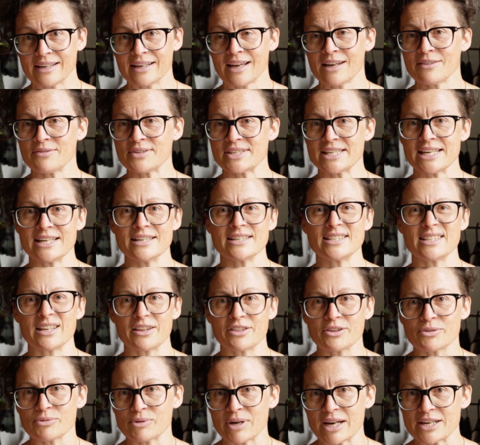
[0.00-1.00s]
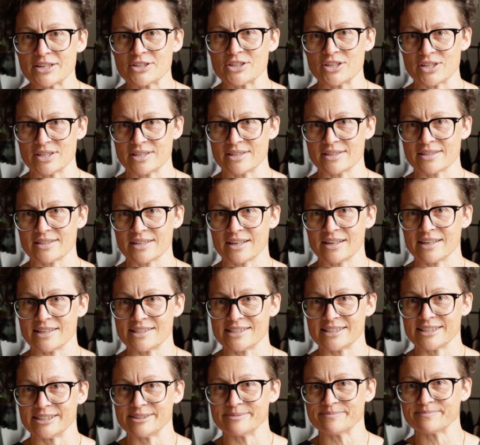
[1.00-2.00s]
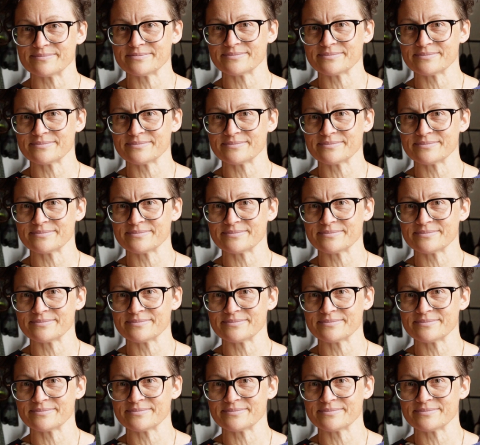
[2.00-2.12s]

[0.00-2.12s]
and kind of seen as a threat to society.